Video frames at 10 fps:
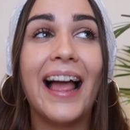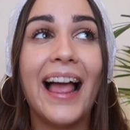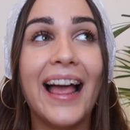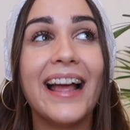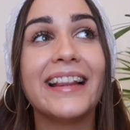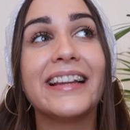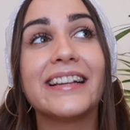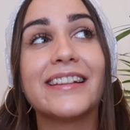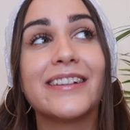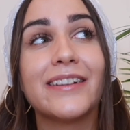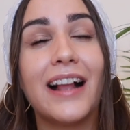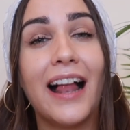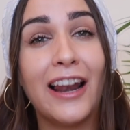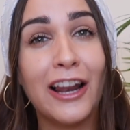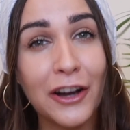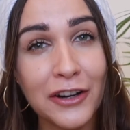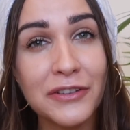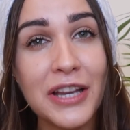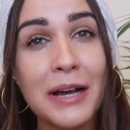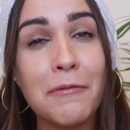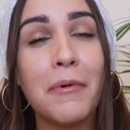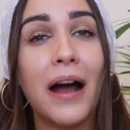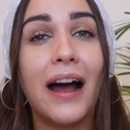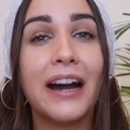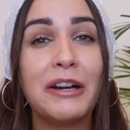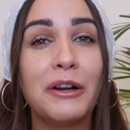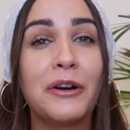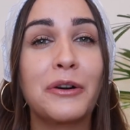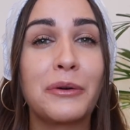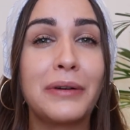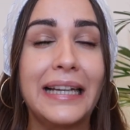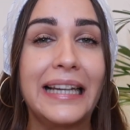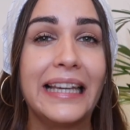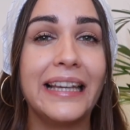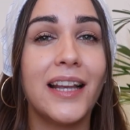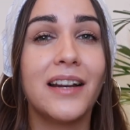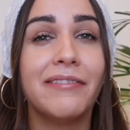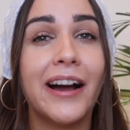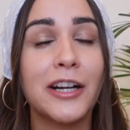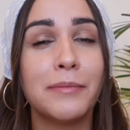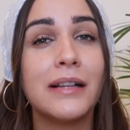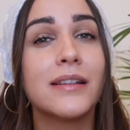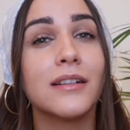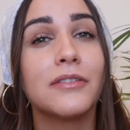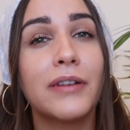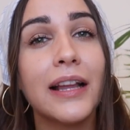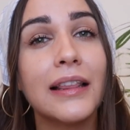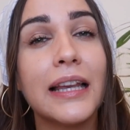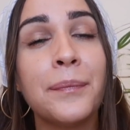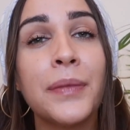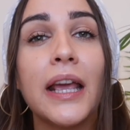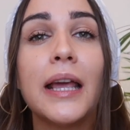and a lot of them are not really environmental friendly